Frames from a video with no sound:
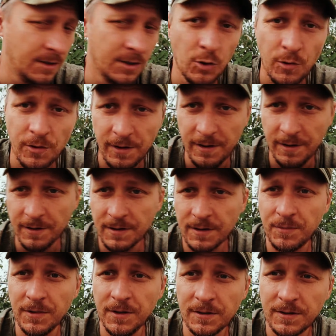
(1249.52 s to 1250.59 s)
do things,
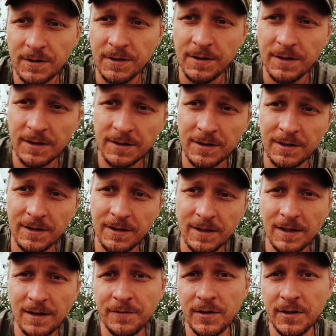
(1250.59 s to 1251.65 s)
but to actually get
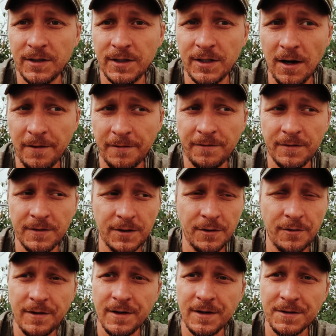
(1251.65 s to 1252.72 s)
off your duff and do
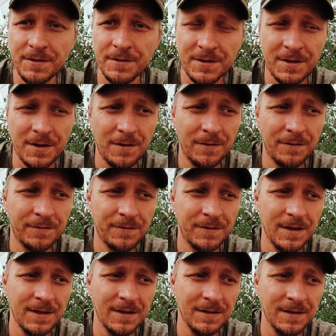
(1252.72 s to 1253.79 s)
things yourself
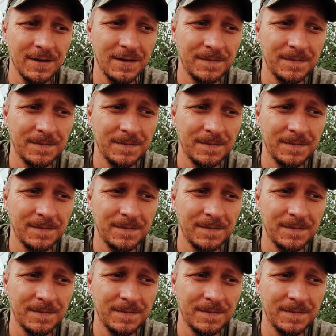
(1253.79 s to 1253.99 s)
and